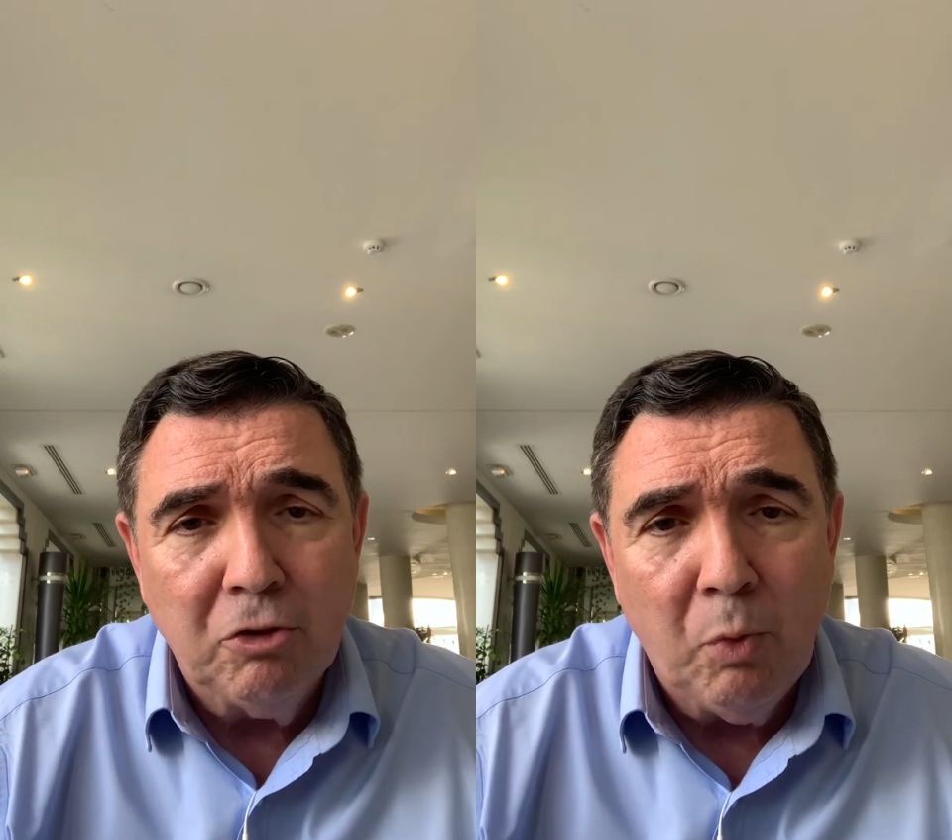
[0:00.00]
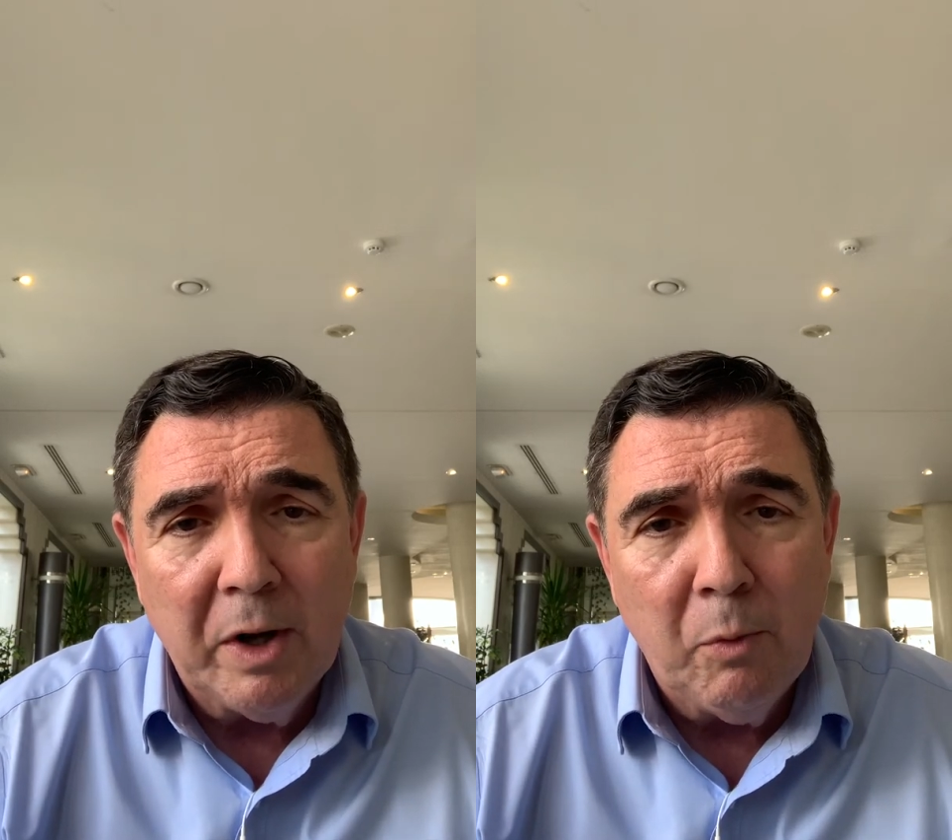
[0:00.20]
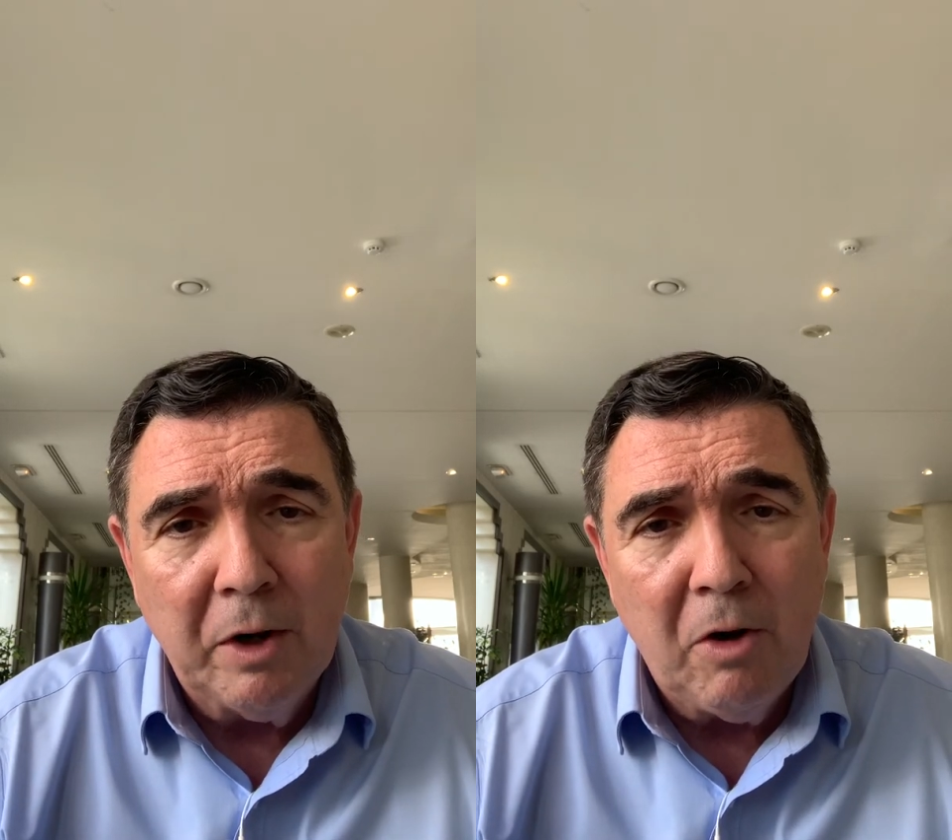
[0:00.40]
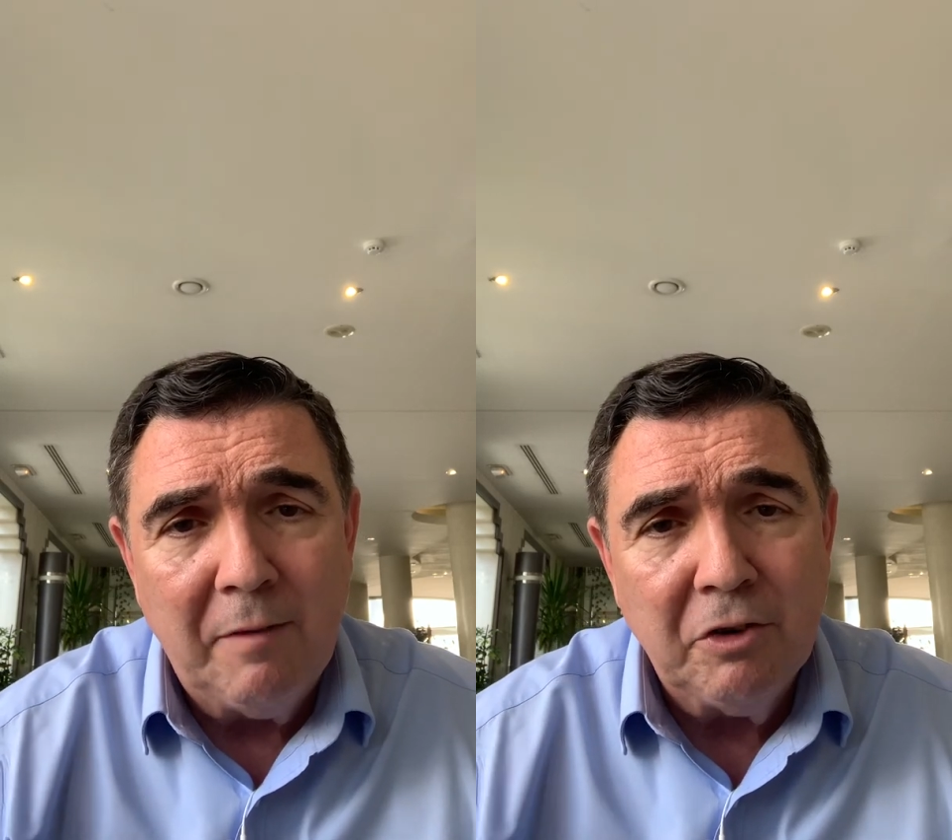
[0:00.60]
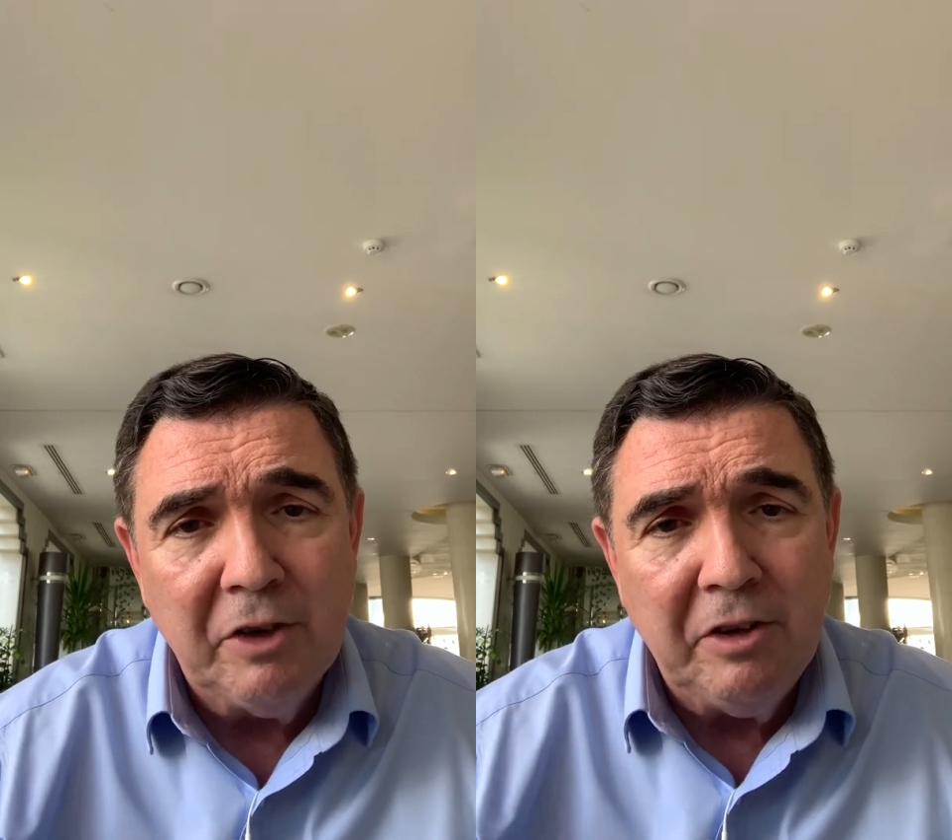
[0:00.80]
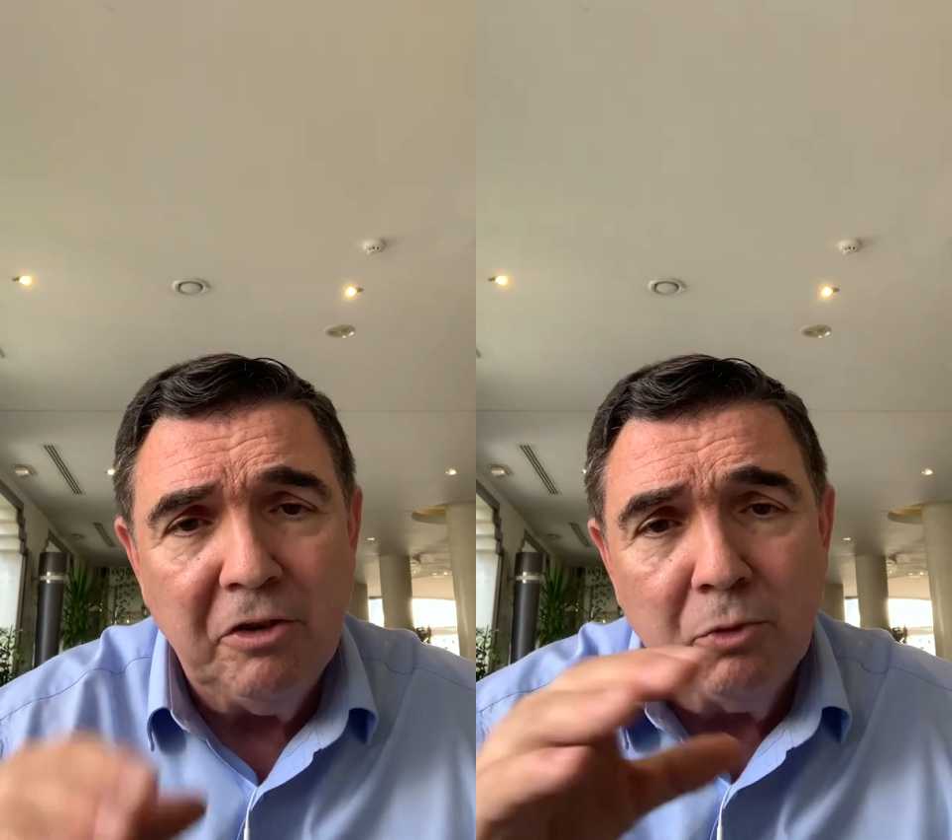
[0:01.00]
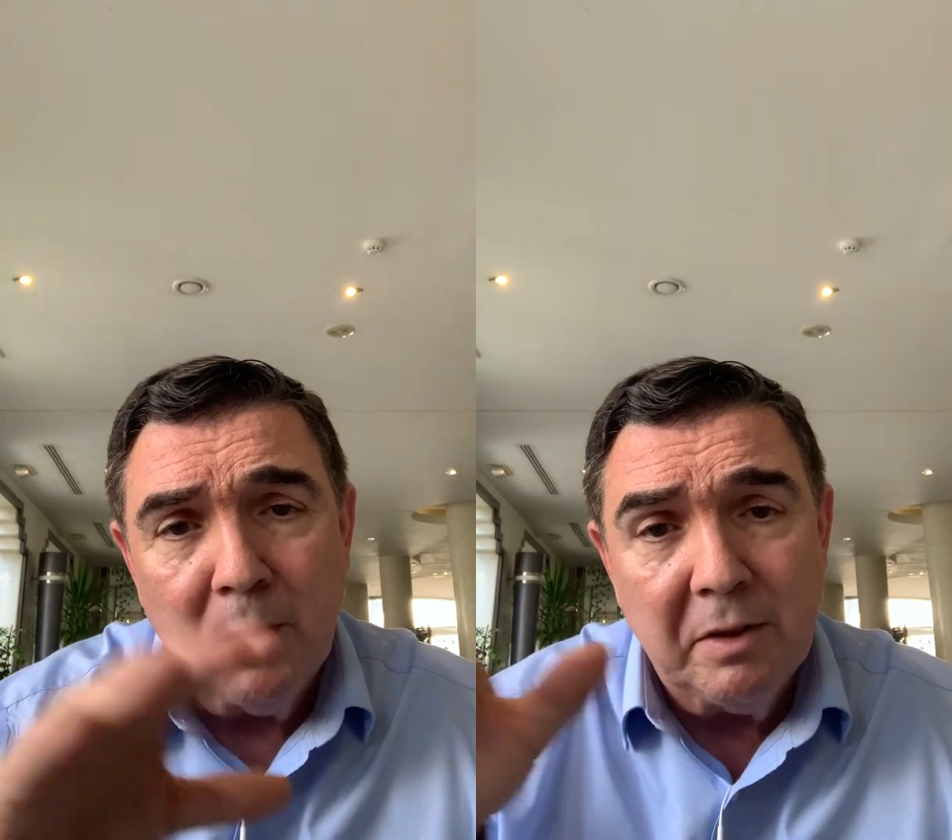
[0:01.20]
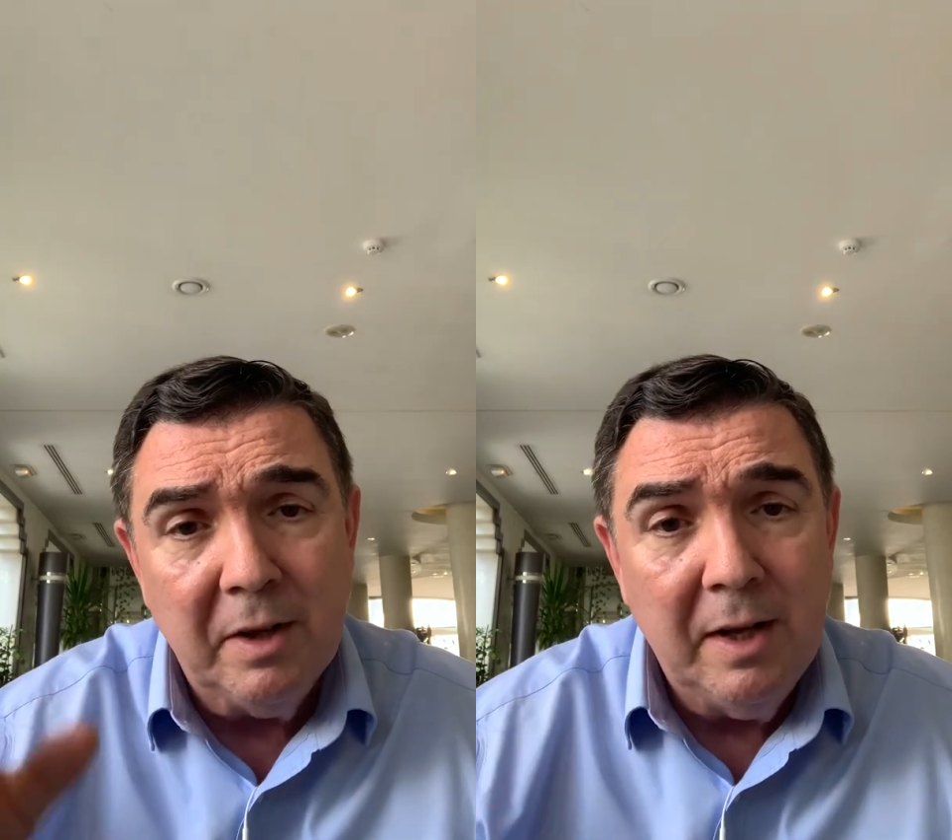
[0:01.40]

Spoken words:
one-on-one conversations with